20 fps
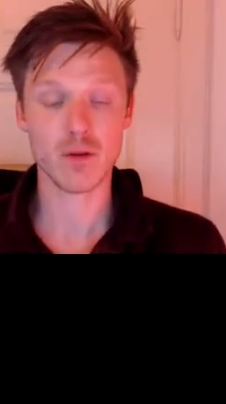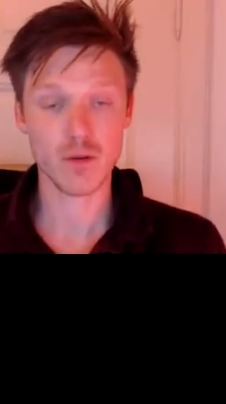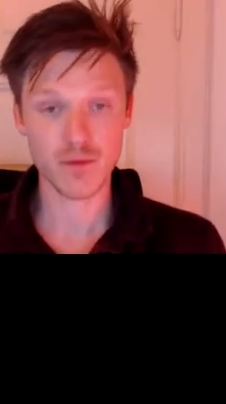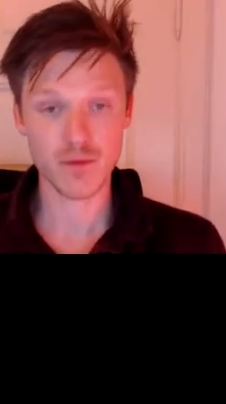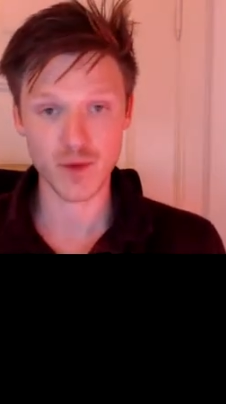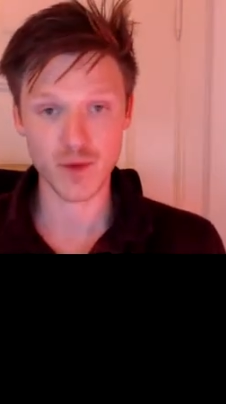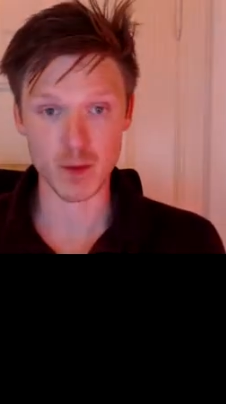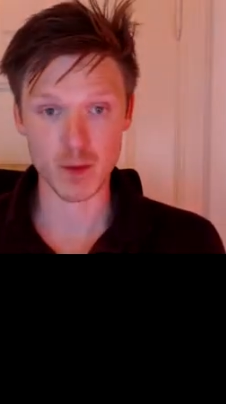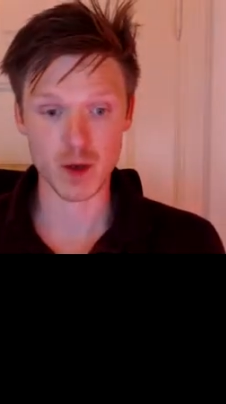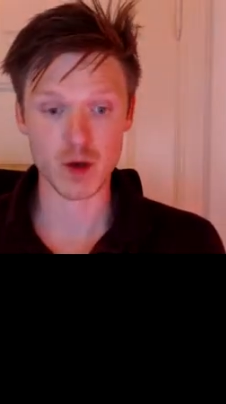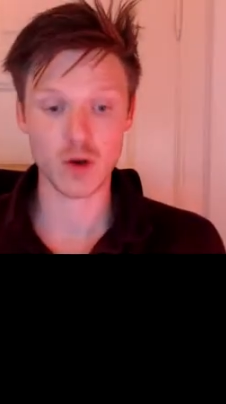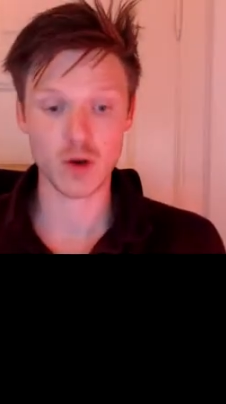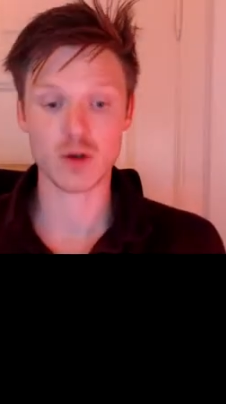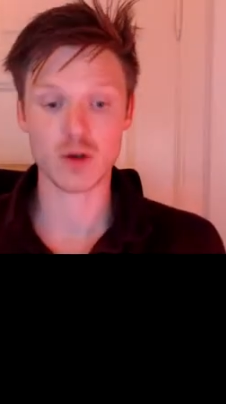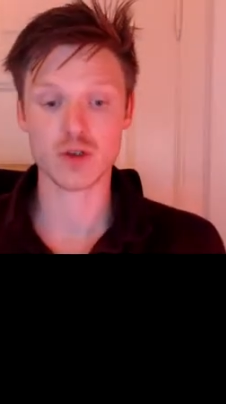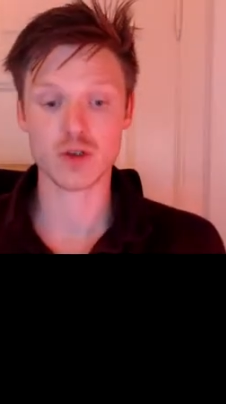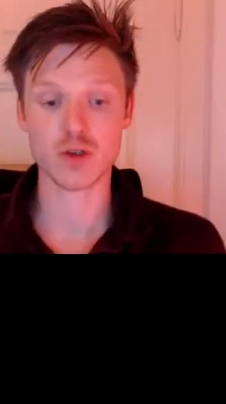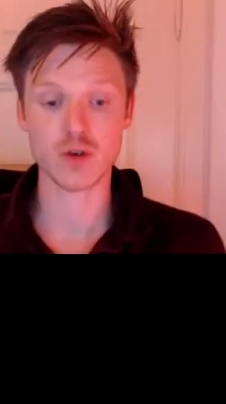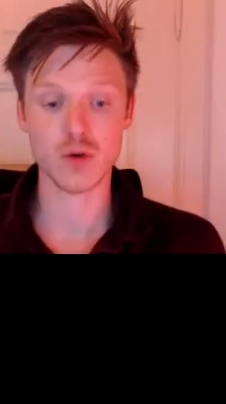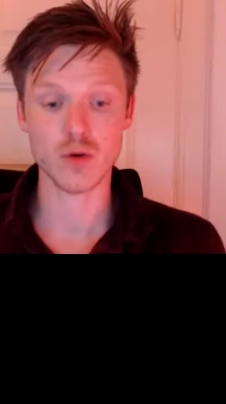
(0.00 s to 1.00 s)

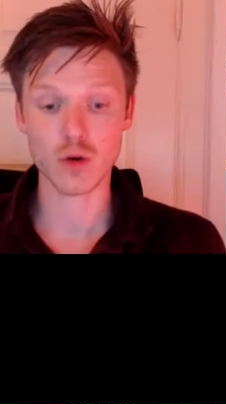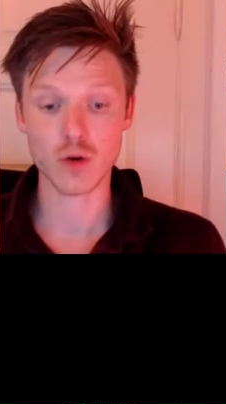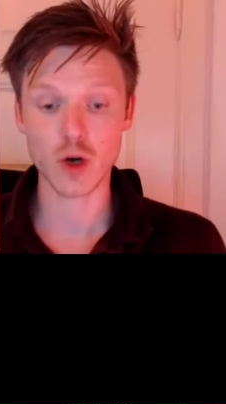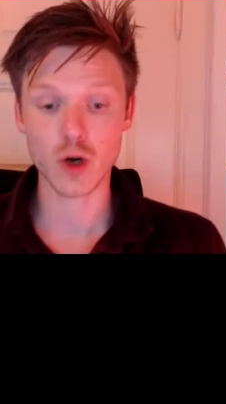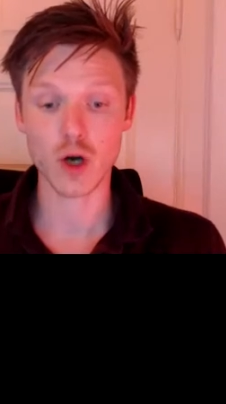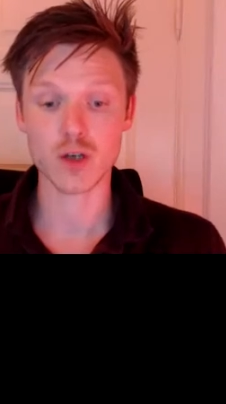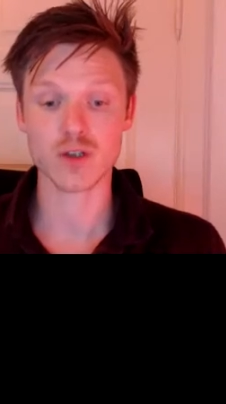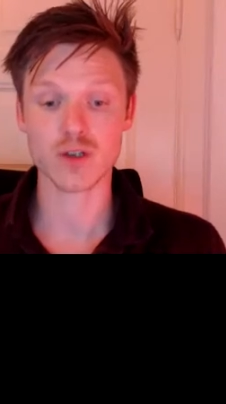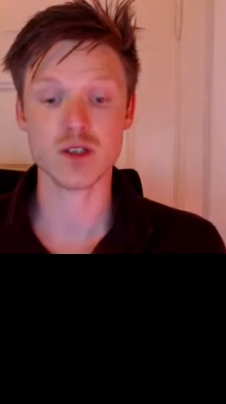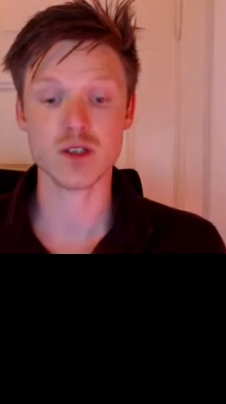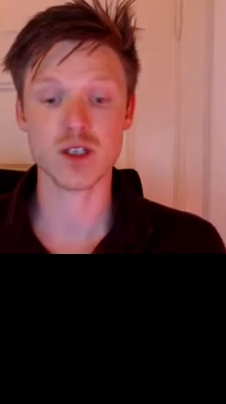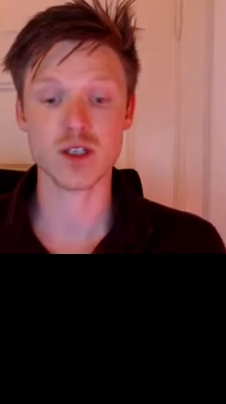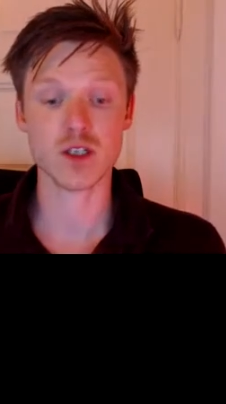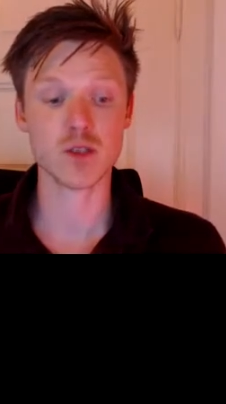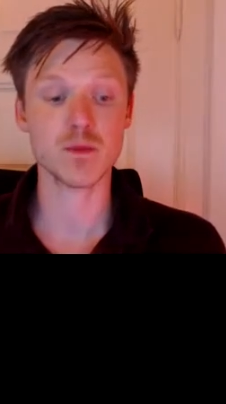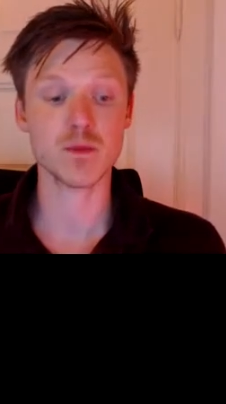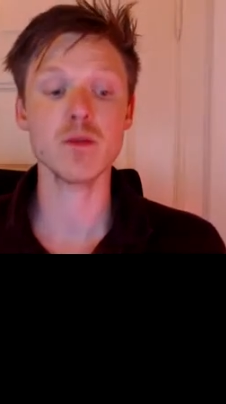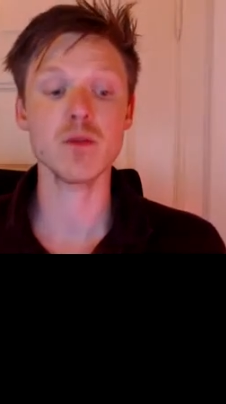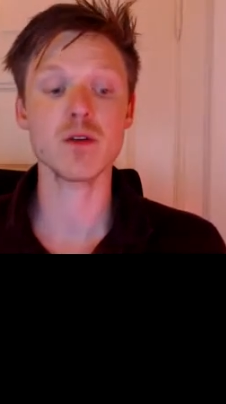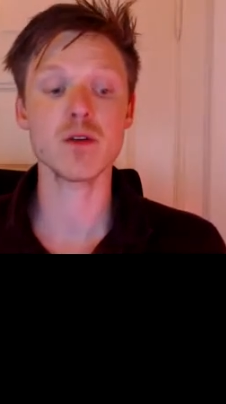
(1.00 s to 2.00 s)
phenomenological conscious
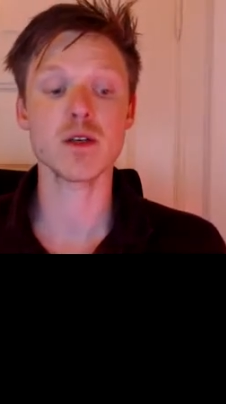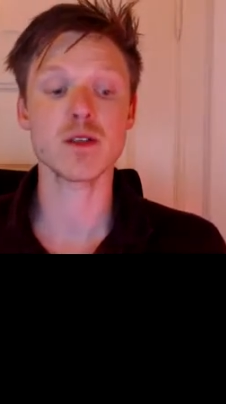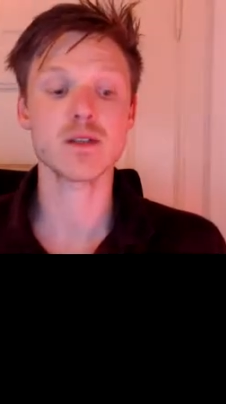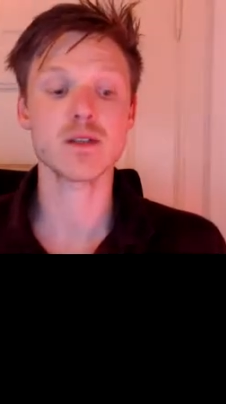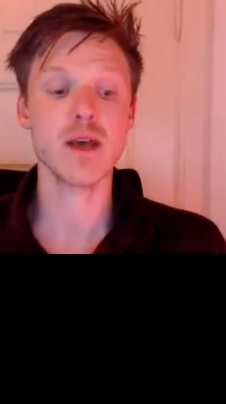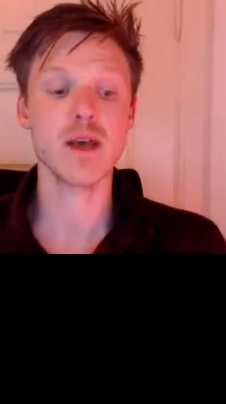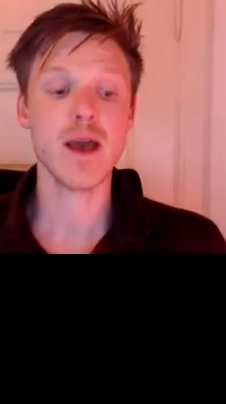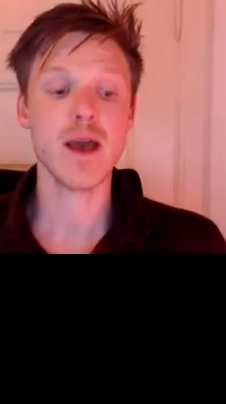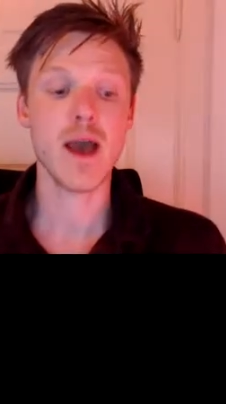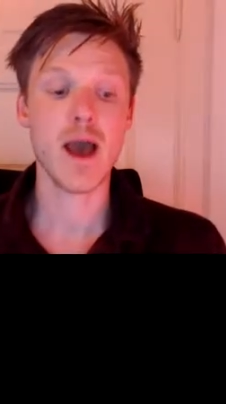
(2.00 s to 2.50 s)
experience,